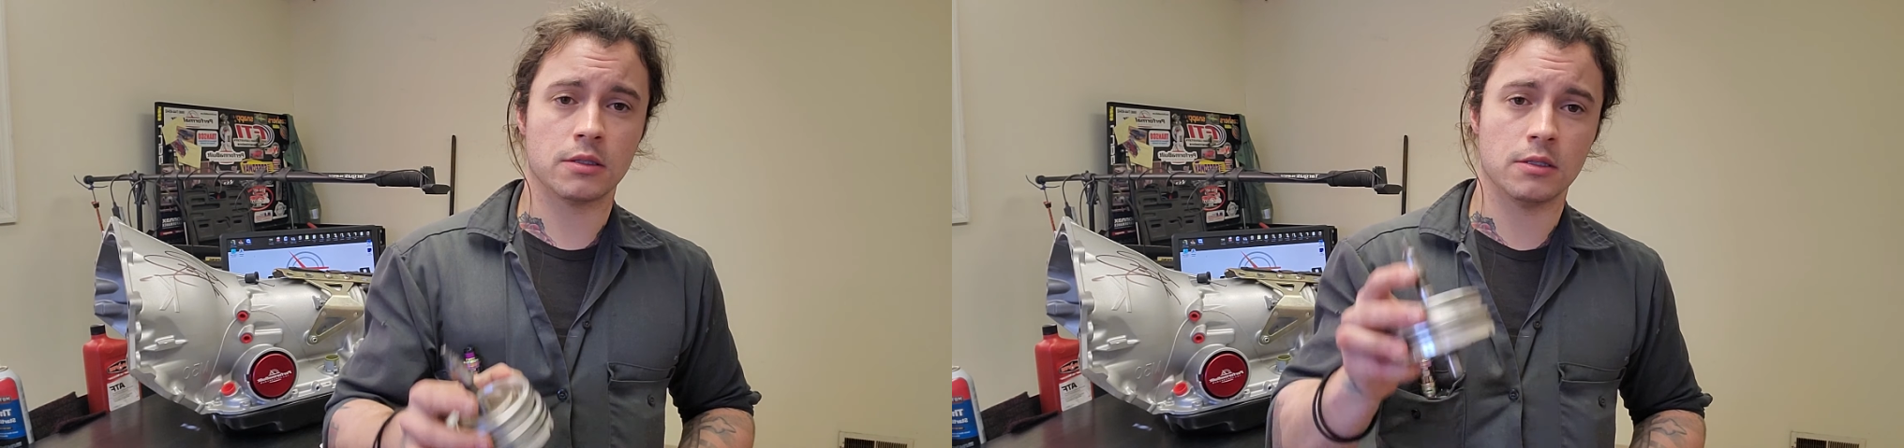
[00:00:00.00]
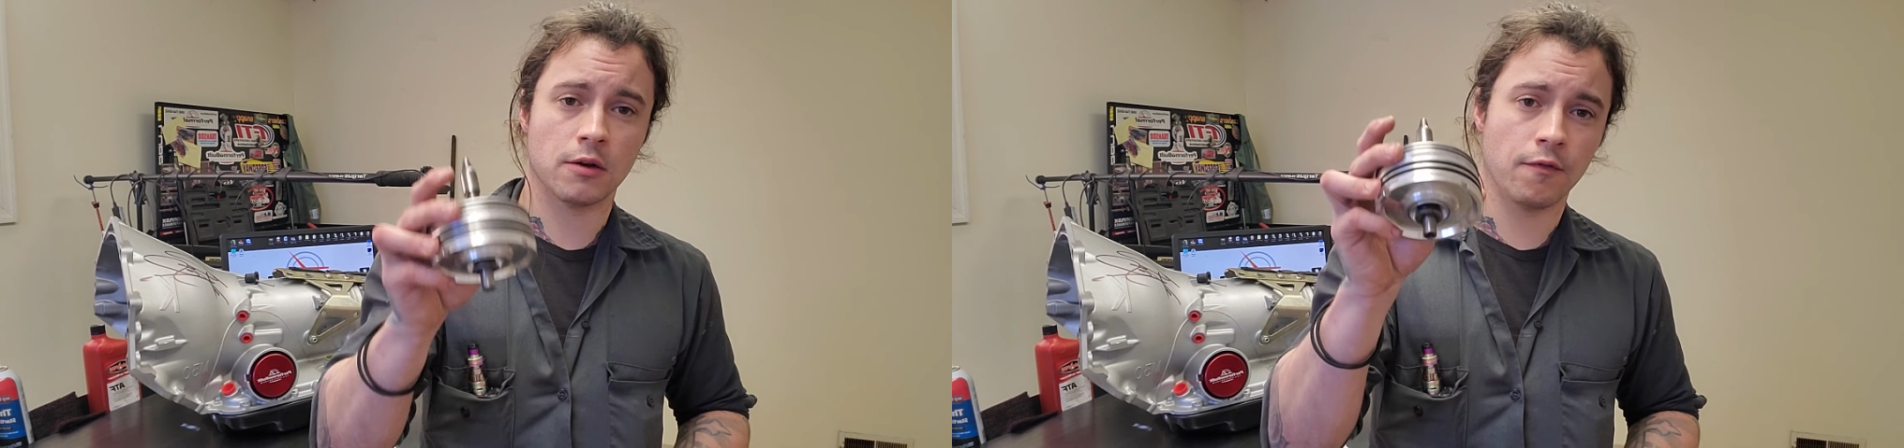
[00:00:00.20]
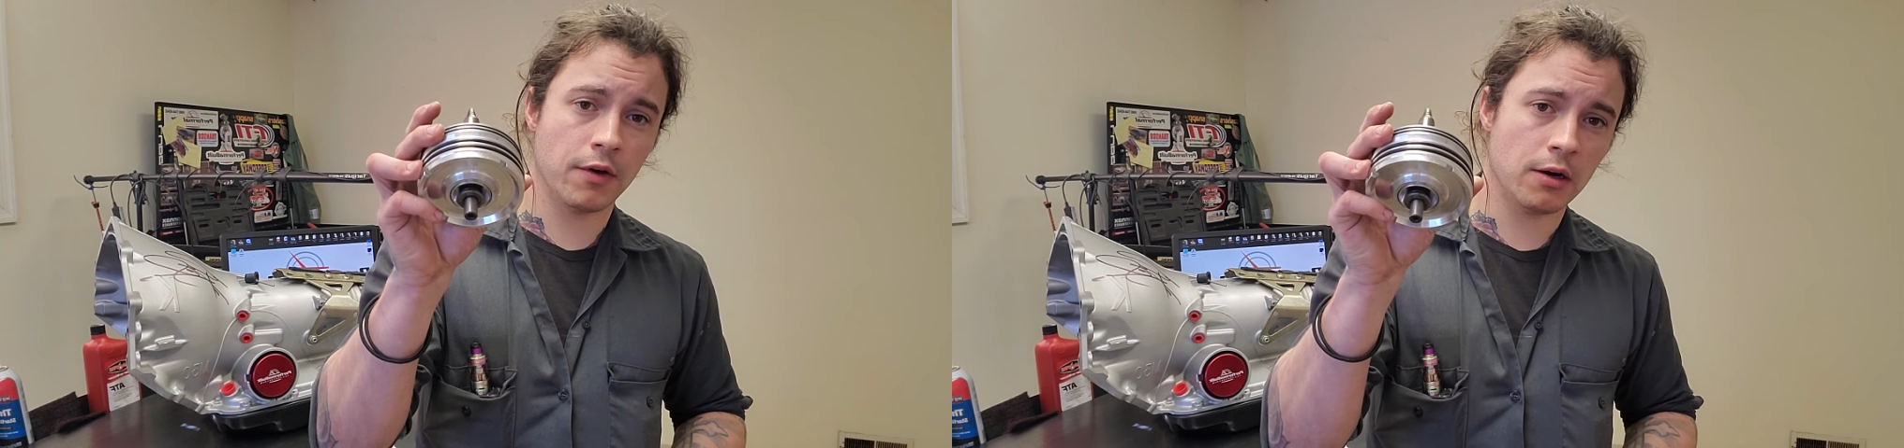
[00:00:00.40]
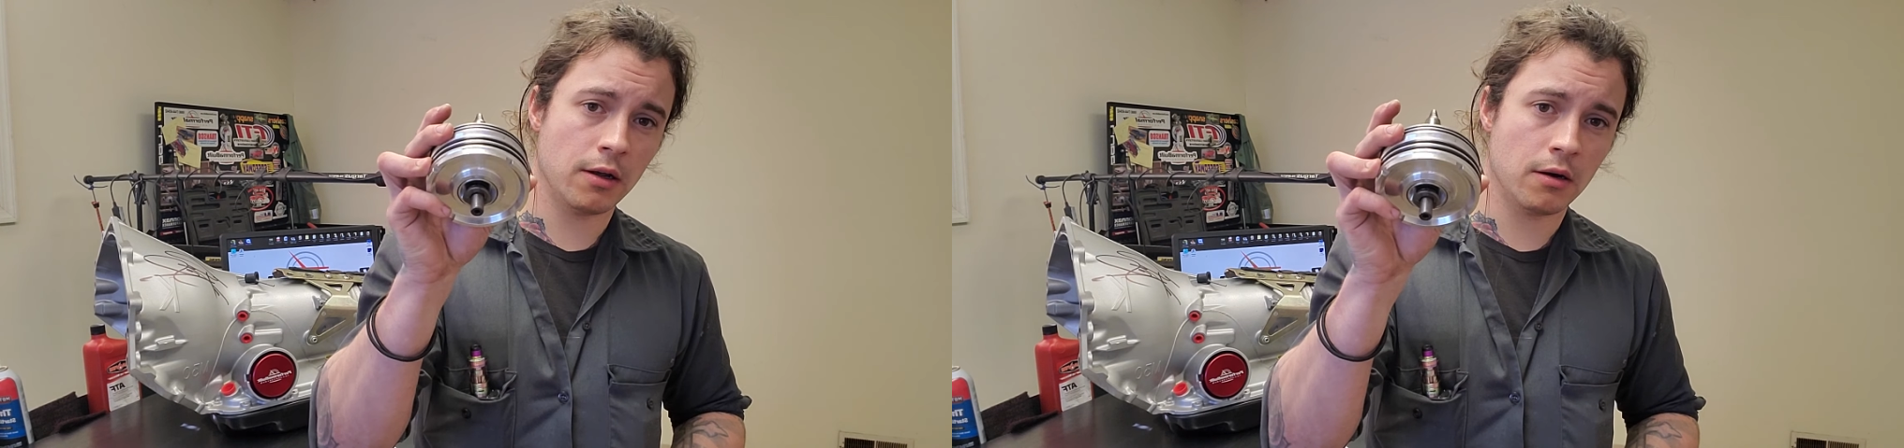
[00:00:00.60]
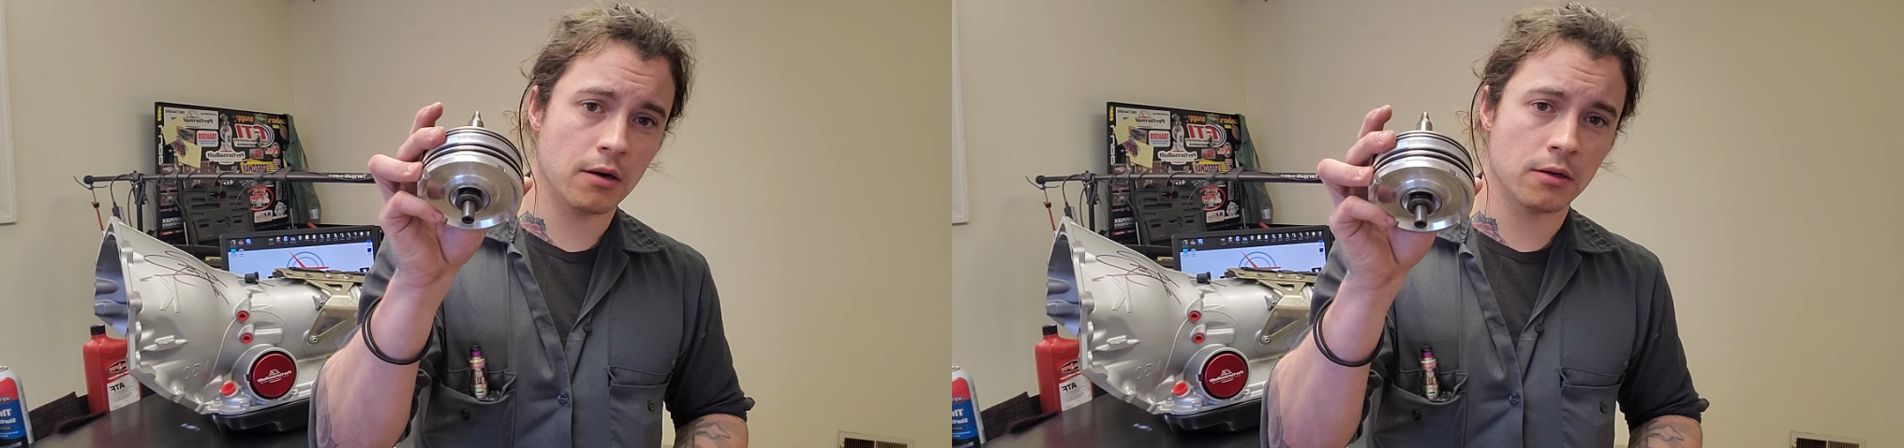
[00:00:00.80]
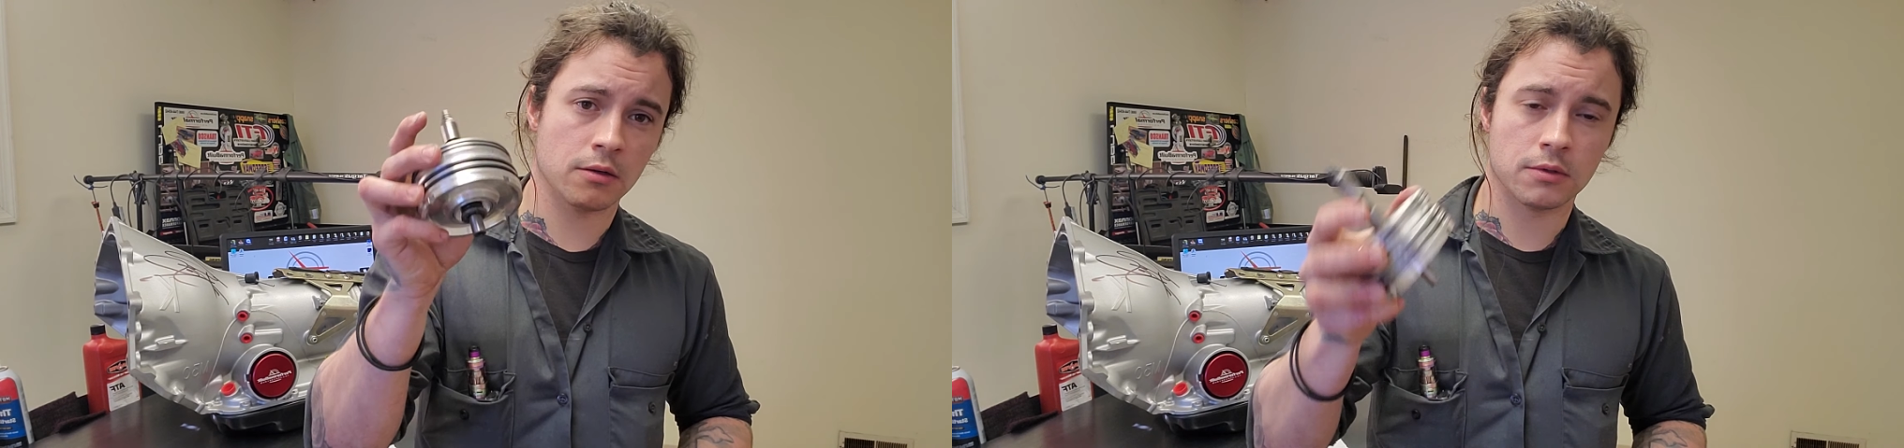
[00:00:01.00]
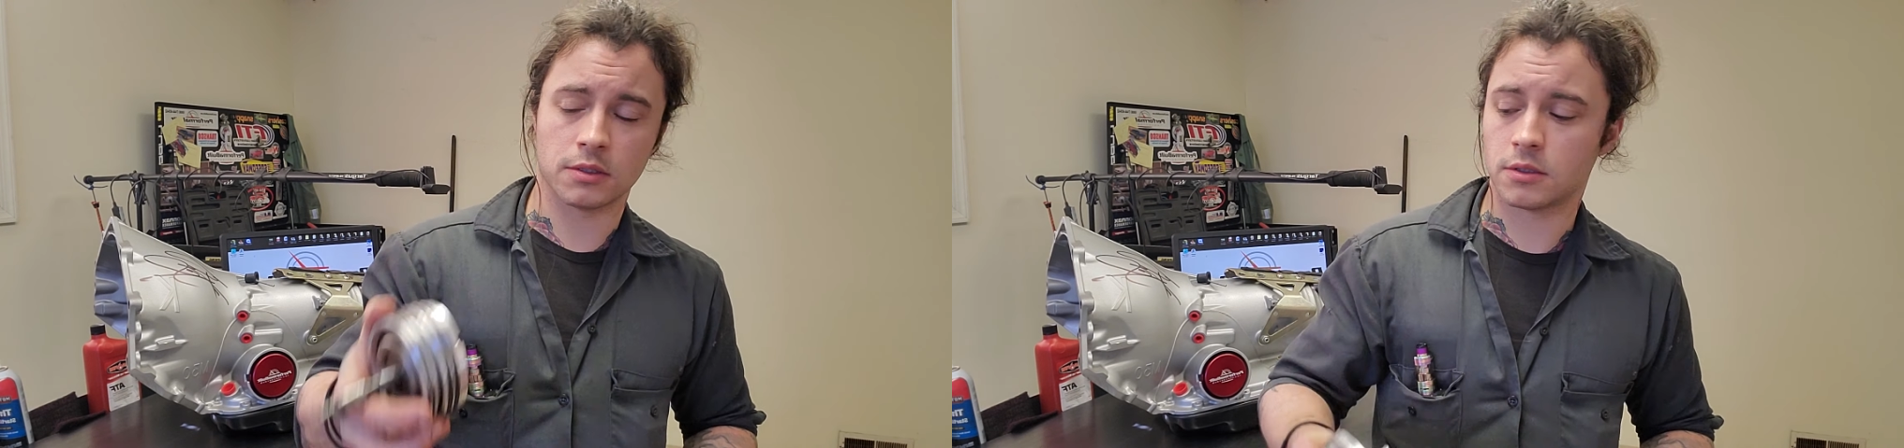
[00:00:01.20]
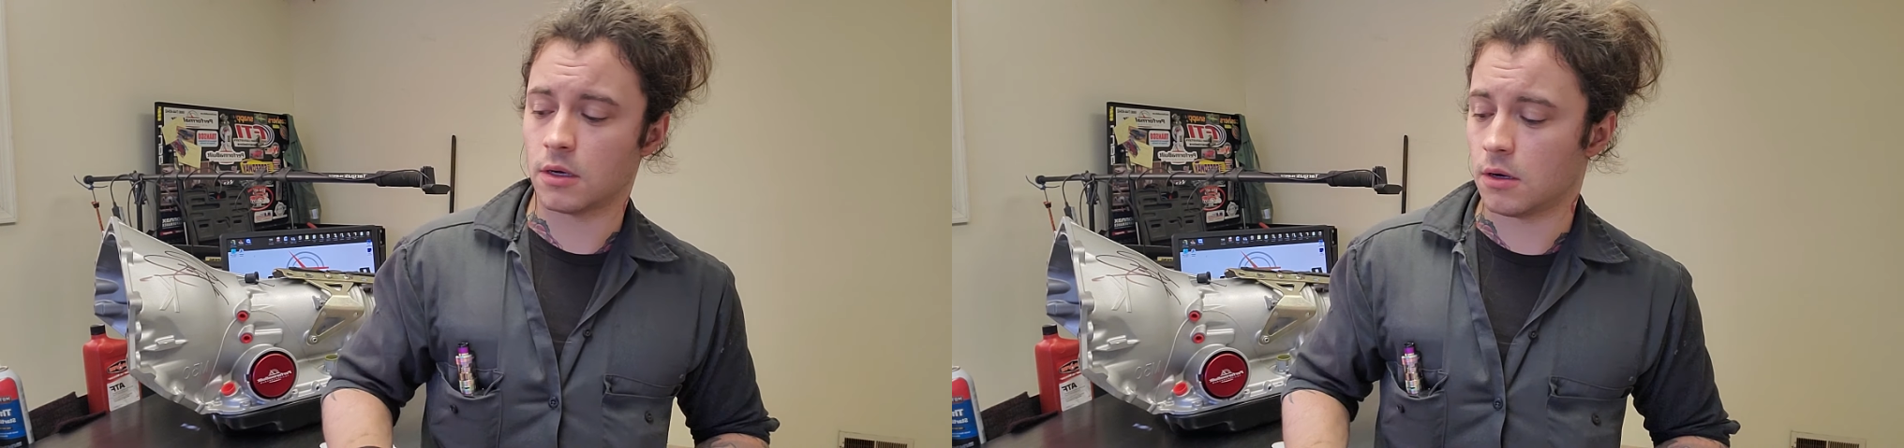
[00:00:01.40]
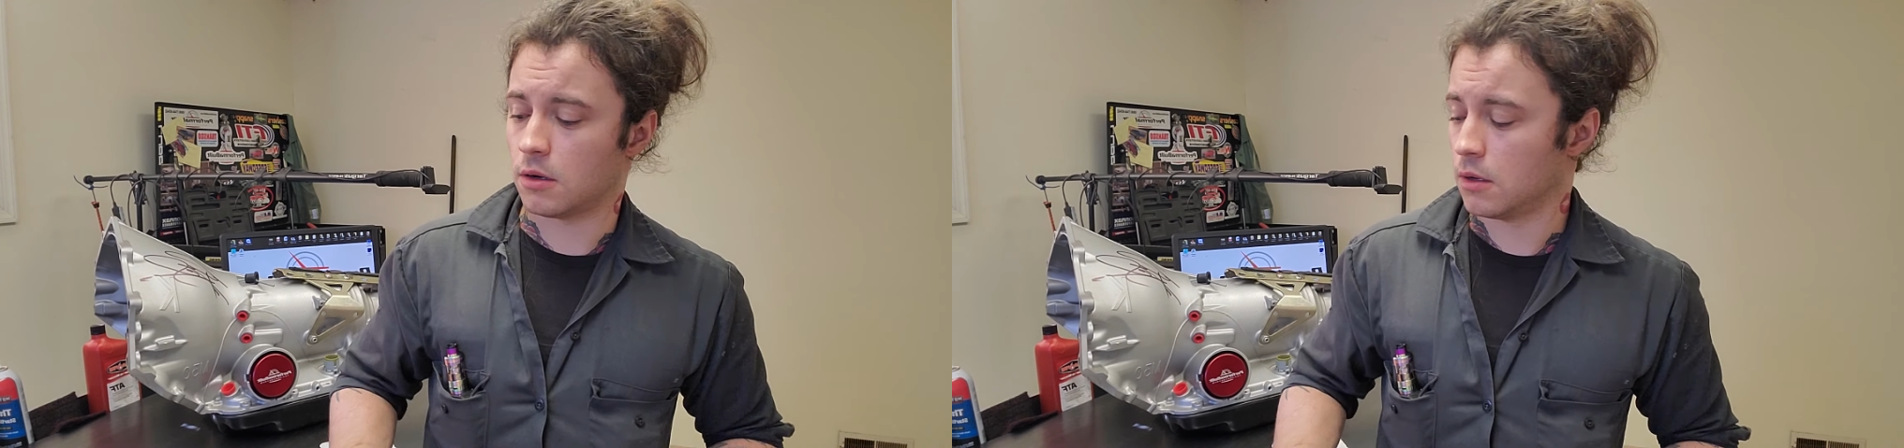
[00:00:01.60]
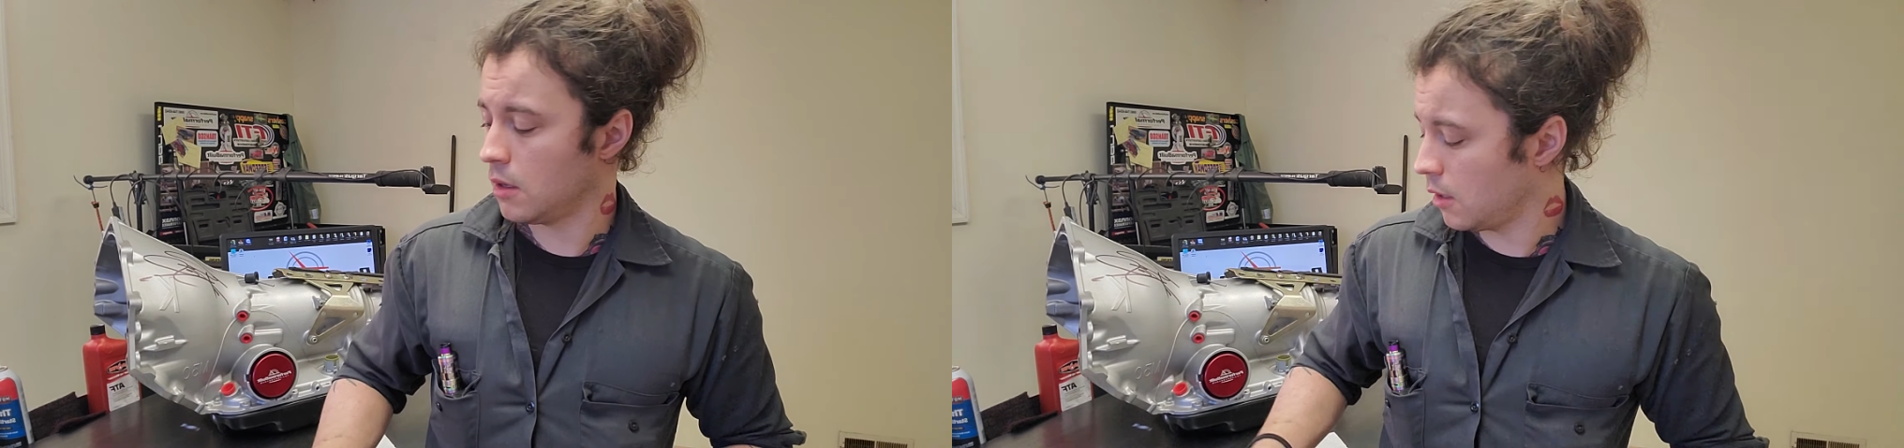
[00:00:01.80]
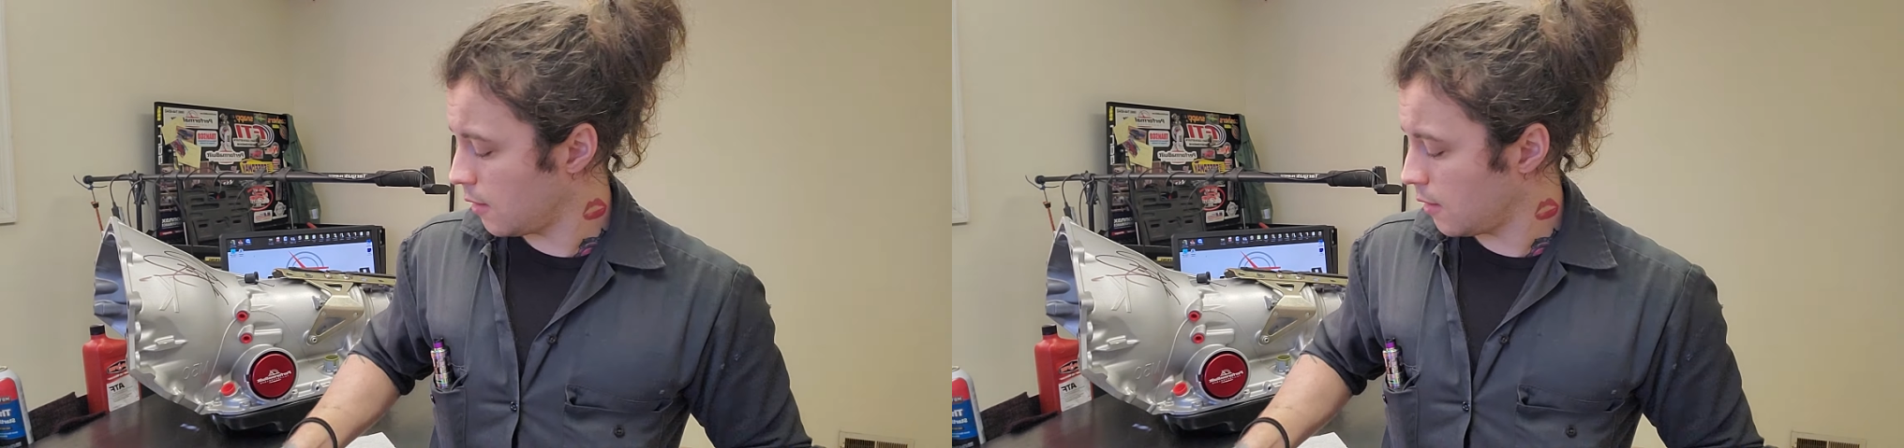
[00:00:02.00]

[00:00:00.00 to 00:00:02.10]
These are very hard to install